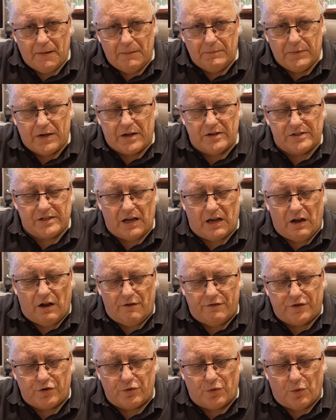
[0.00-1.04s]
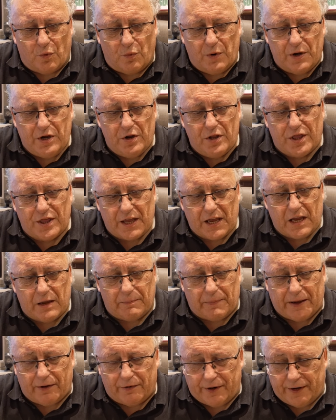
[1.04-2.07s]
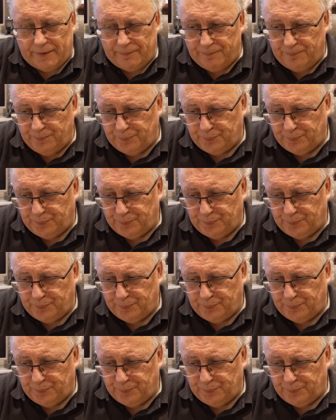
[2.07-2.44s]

Because after all, when you think about it,